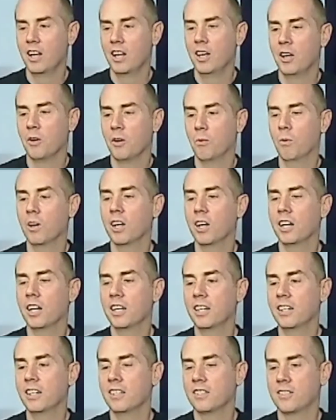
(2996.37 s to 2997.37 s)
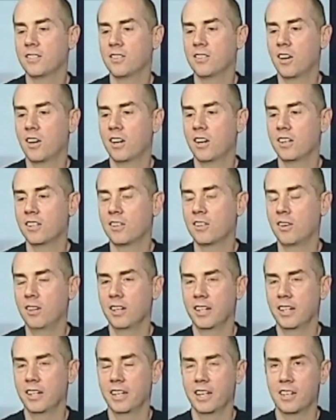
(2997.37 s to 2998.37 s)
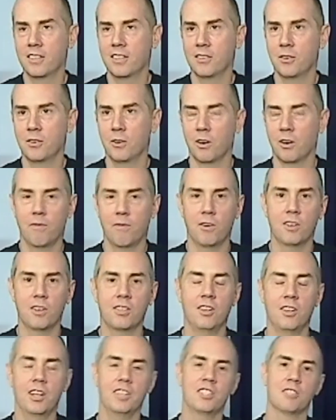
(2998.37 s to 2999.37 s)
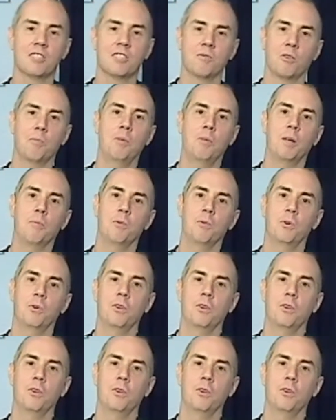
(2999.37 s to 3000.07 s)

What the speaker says: When I start clinics or first lessons with people,